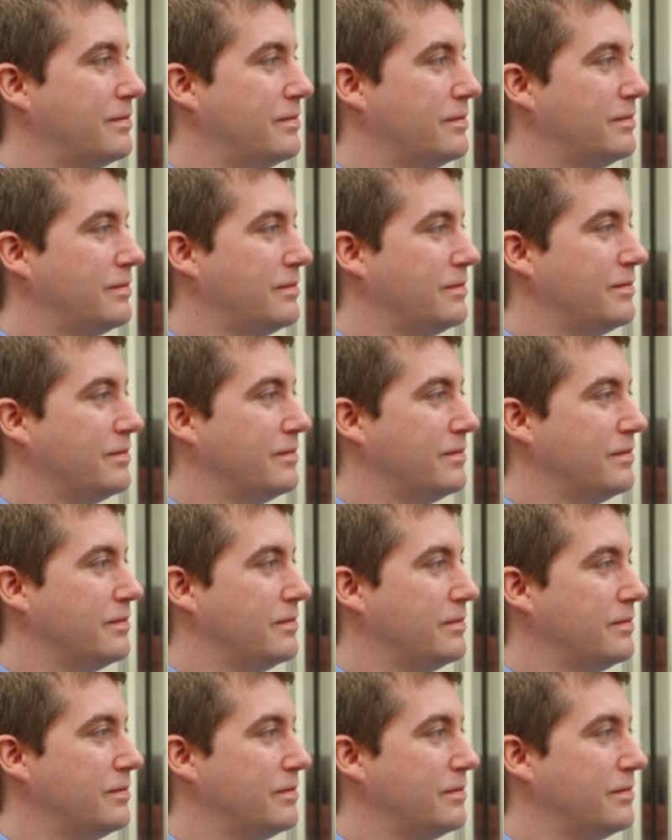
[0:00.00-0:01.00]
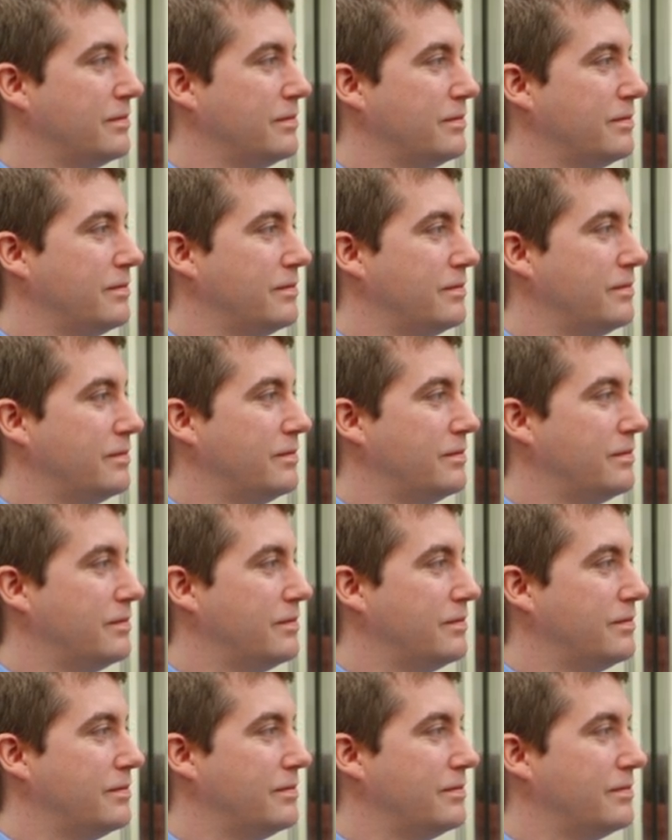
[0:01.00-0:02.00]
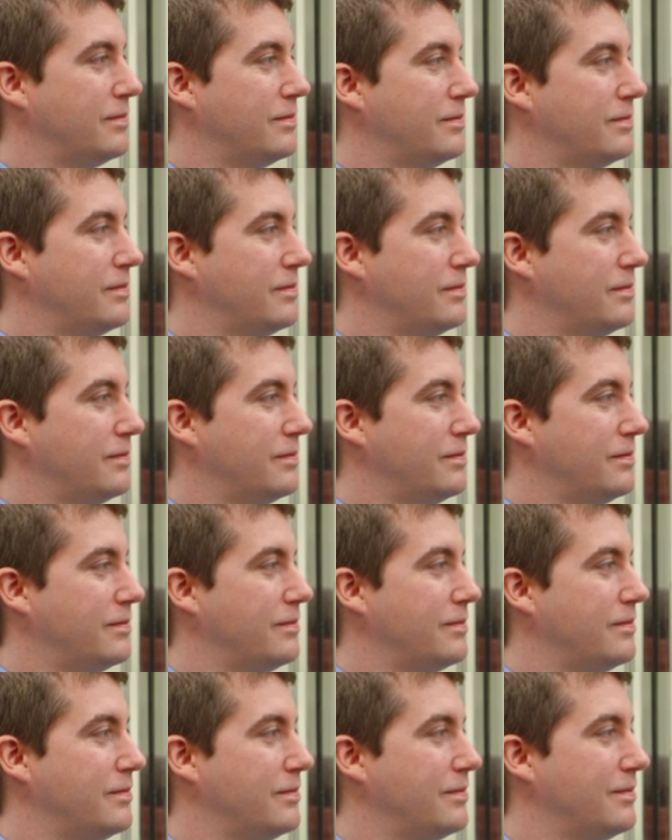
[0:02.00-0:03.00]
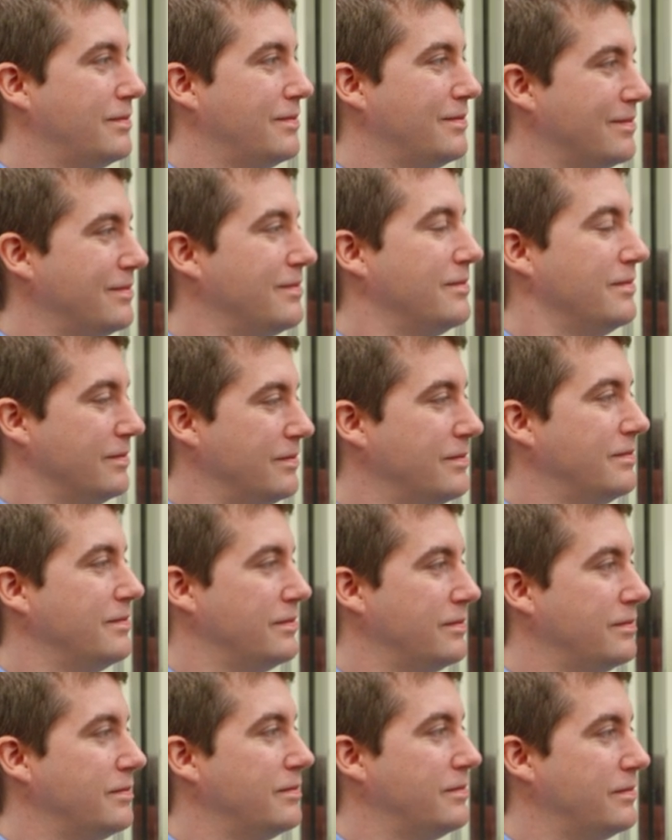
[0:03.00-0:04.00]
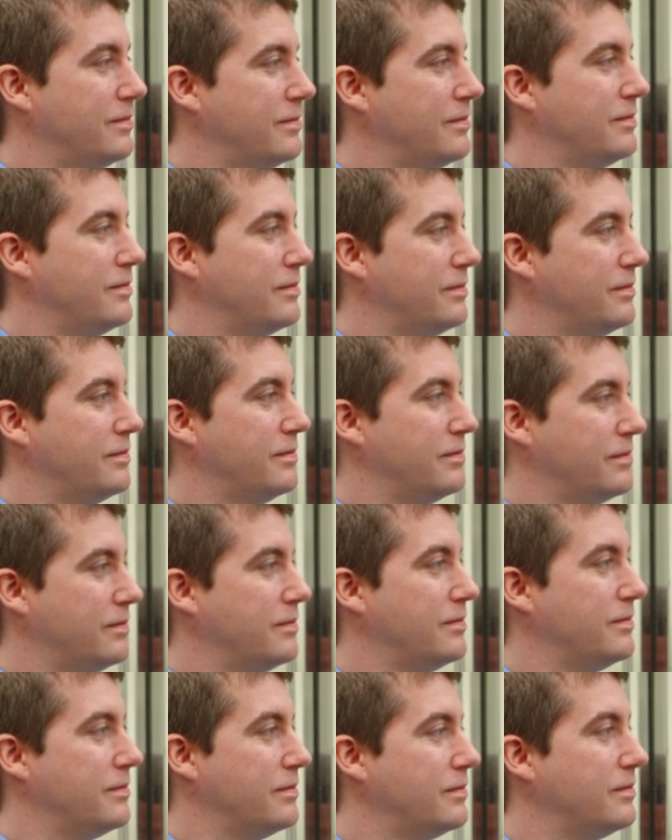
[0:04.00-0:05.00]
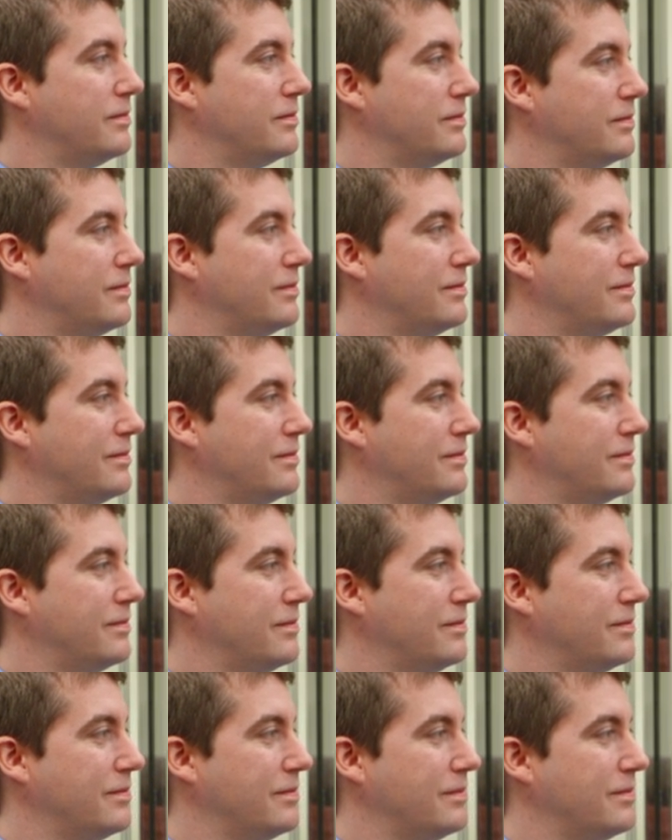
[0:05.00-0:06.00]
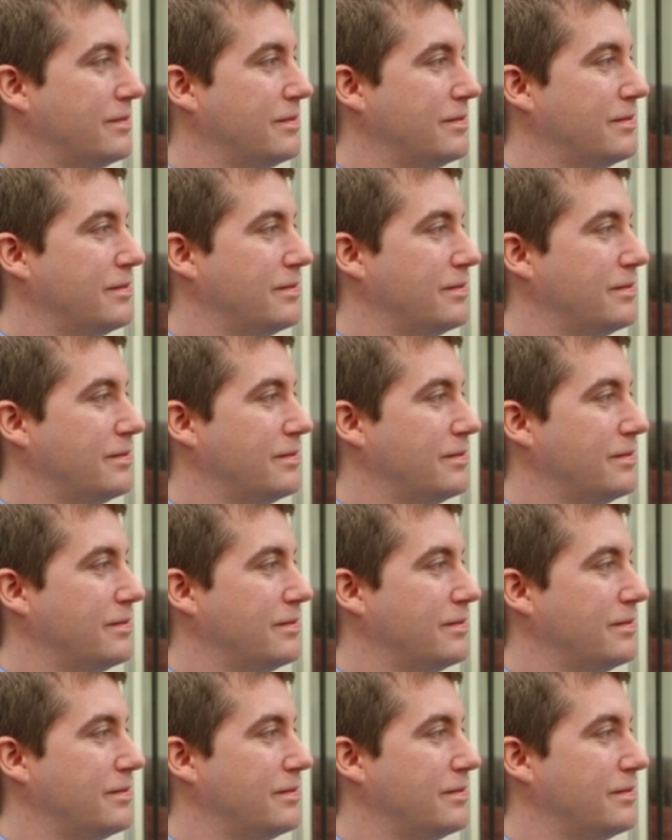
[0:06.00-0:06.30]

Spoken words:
(not speaking)